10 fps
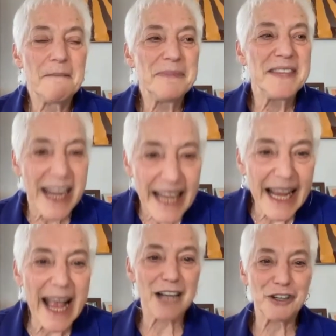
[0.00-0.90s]
taking
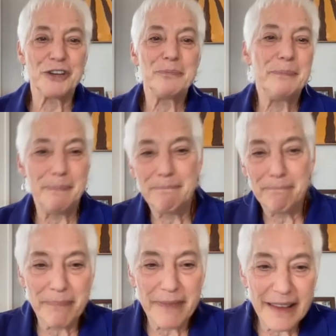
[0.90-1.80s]
action
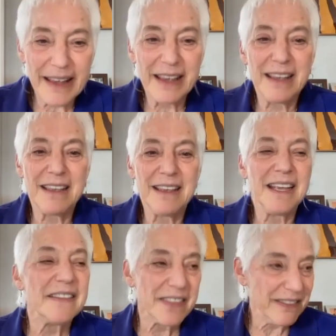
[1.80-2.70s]

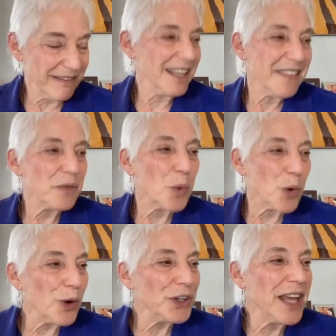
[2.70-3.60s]
in the
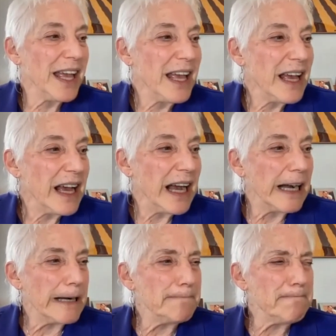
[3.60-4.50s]
world,
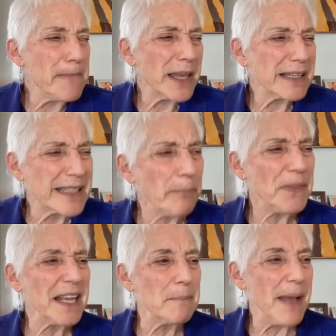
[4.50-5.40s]

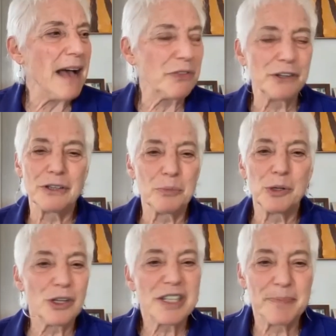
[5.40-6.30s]
something about their
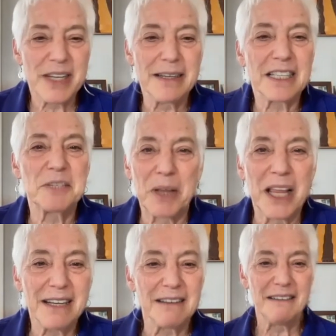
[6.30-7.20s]
liberalism didn't
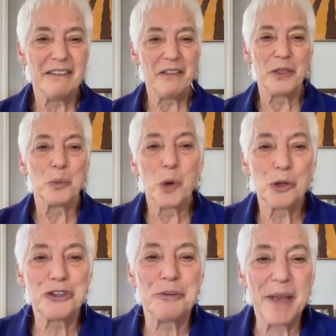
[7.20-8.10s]
explain the
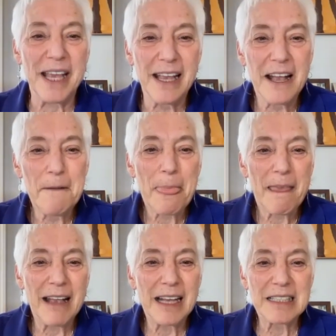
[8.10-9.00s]
world to me.
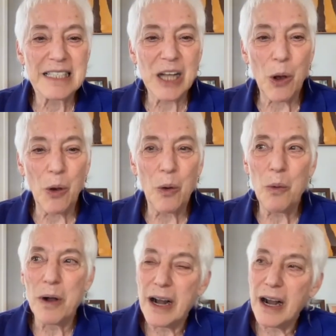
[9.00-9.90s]
And
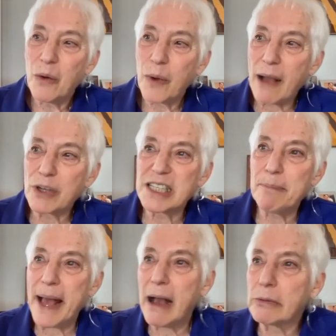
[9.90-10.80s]
so when I was
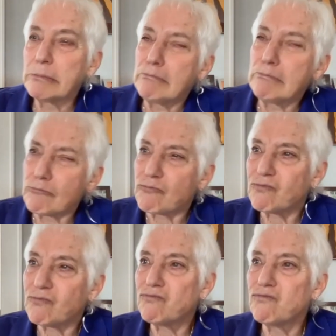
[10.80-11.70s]
about,
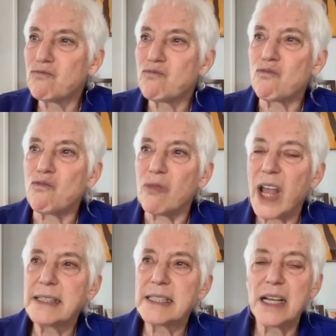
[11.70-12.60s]

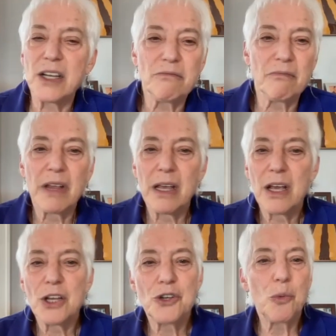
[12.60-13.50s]
I'd say
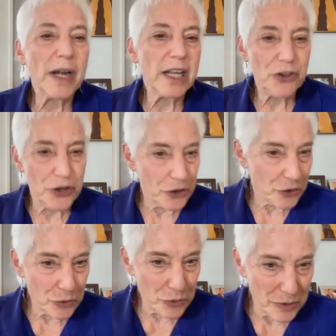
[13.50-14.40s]

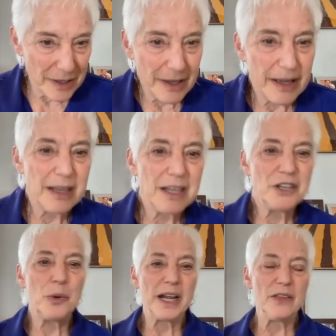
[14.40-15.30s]
22,
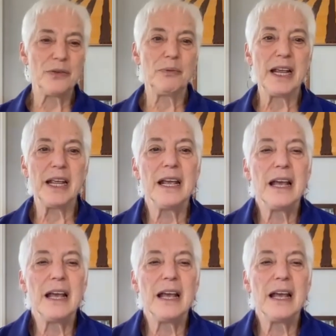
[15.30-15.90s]
23,